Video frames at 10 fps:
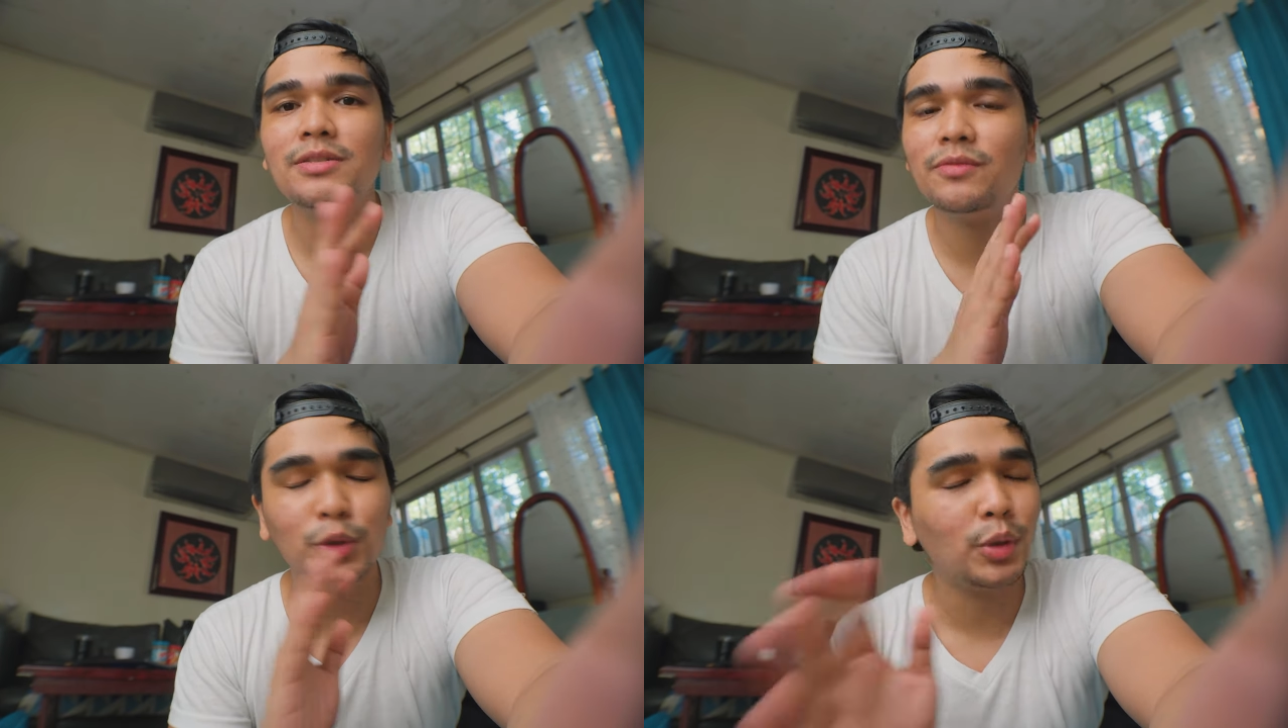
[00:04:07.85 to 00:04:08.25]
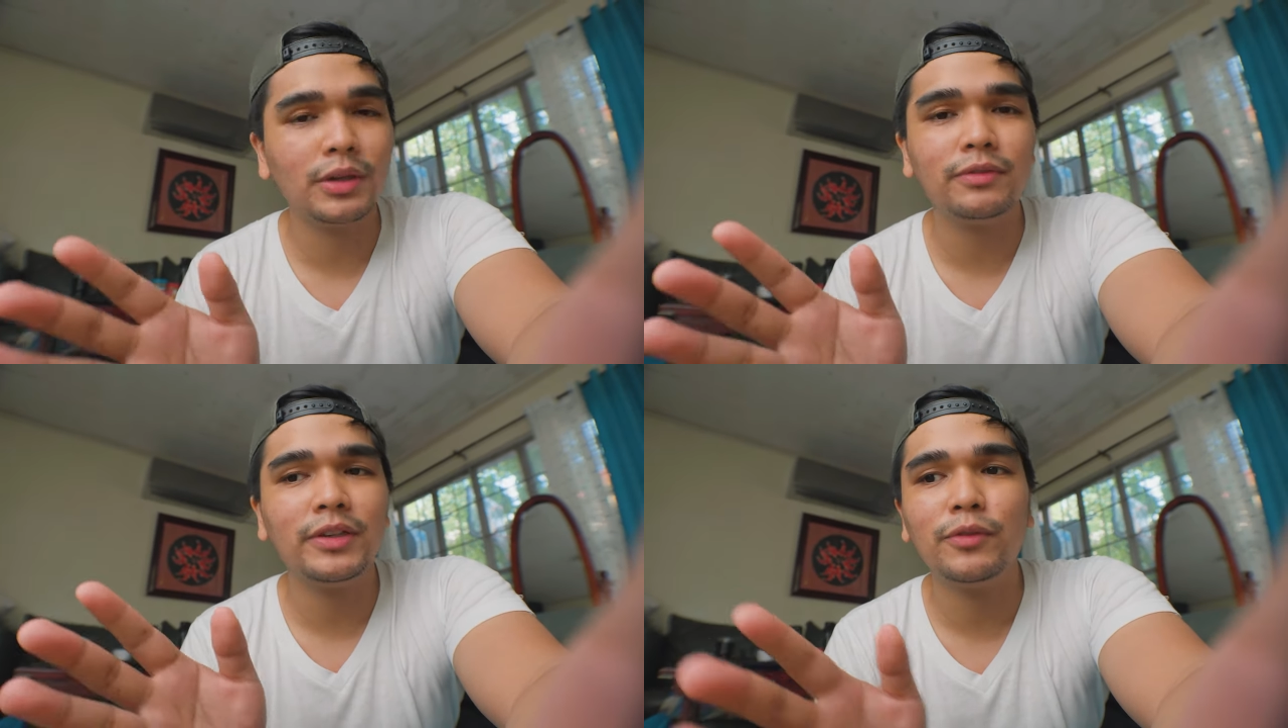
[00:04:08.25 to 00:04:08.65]

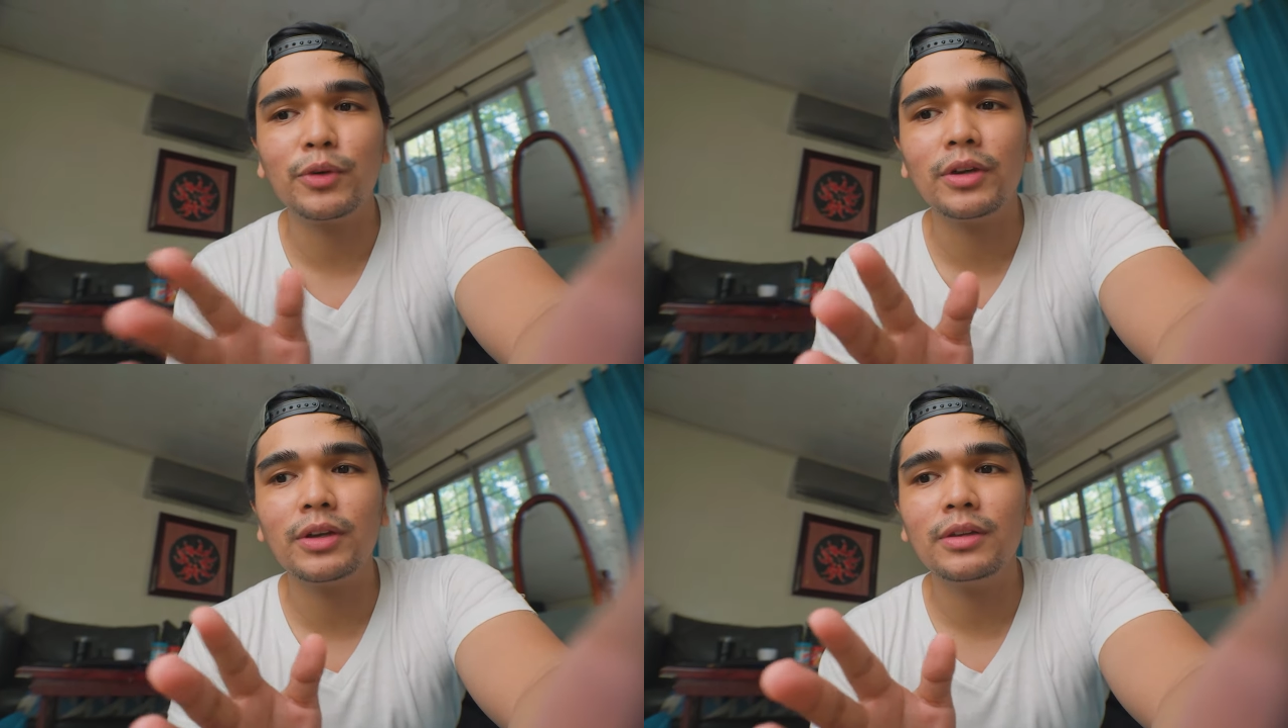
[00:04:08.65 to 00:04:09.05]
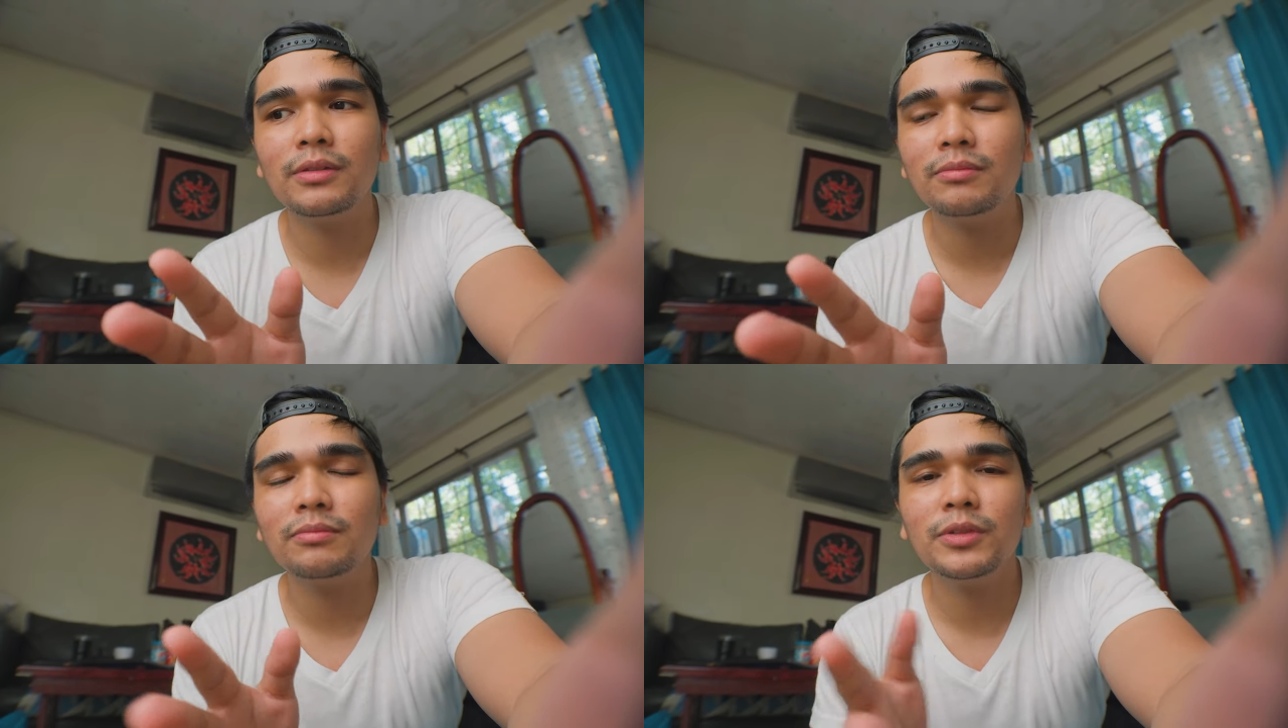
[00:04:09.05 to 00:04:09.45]
photography for,
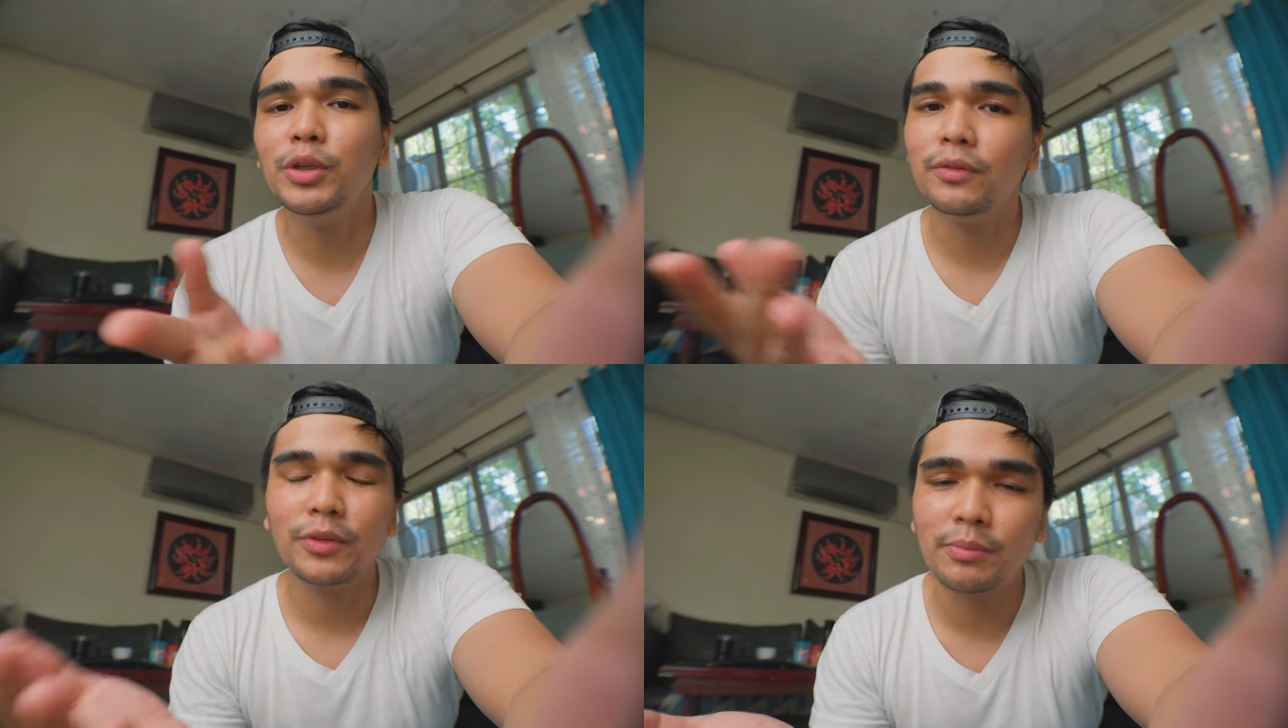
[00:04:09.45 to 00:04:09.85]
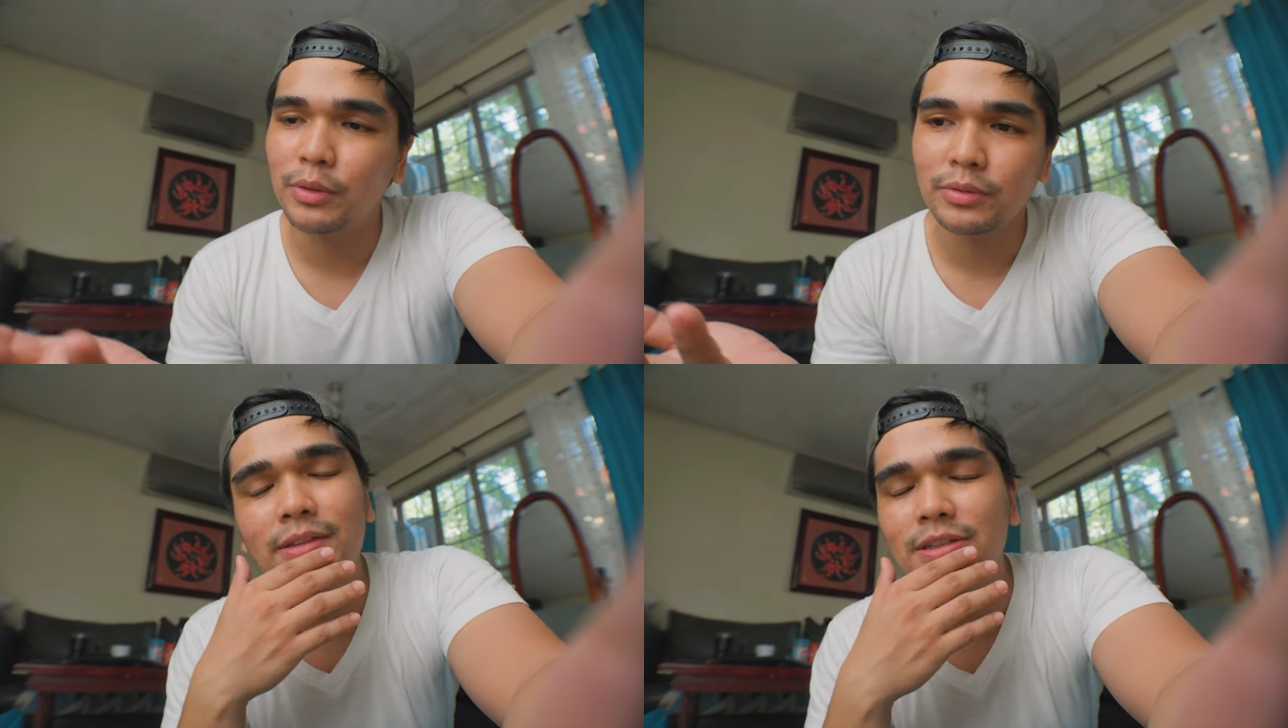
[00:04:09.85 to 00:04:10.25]
you know, for
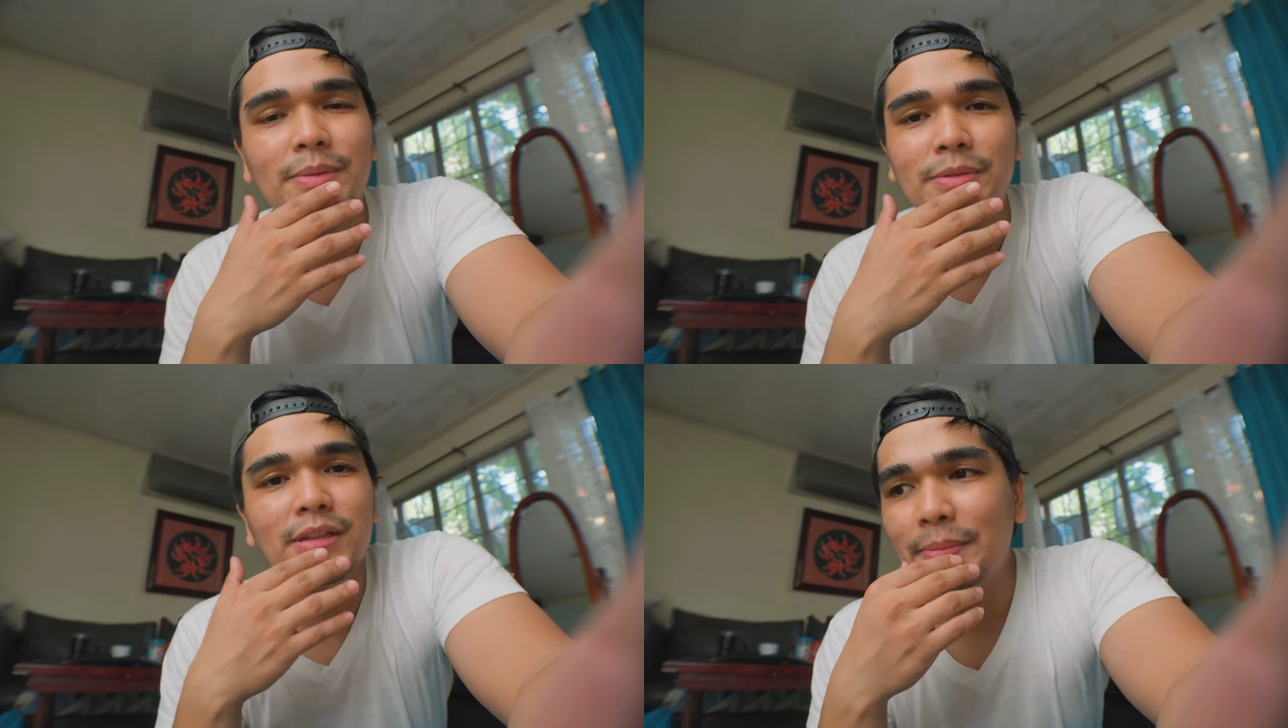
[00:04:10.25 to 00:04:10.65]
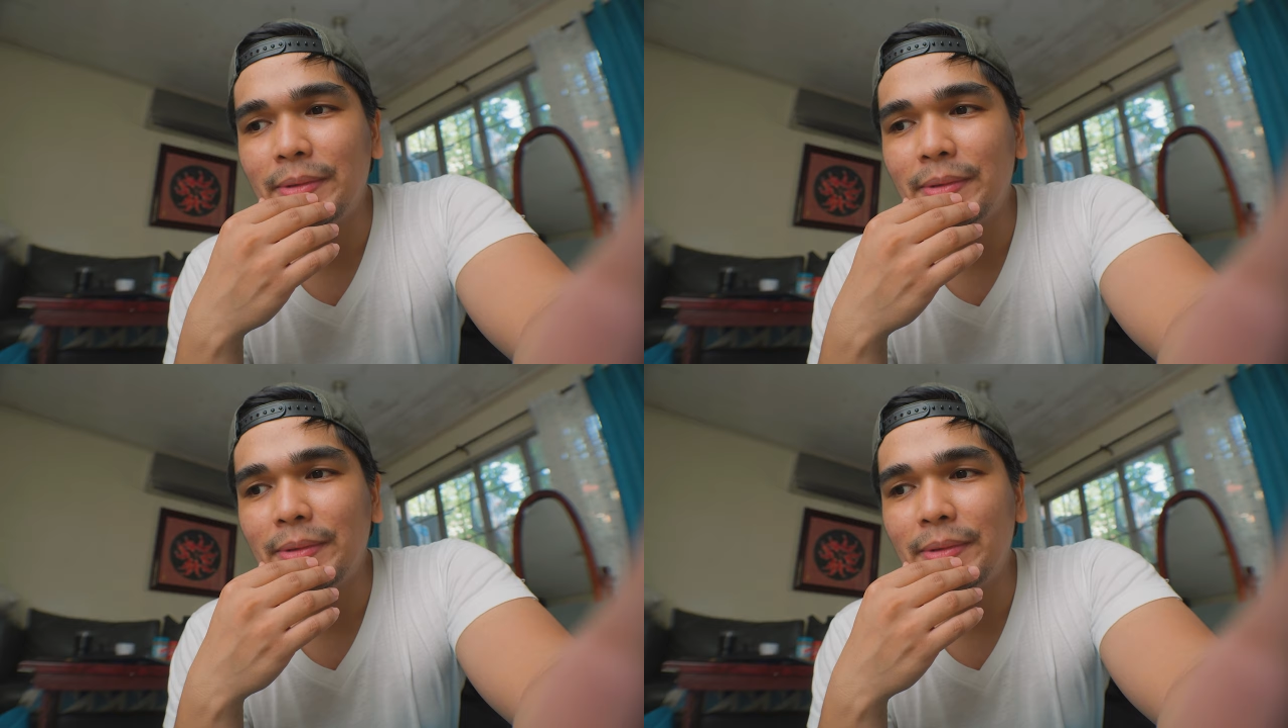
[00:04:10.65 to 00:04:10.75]
both the same stuff.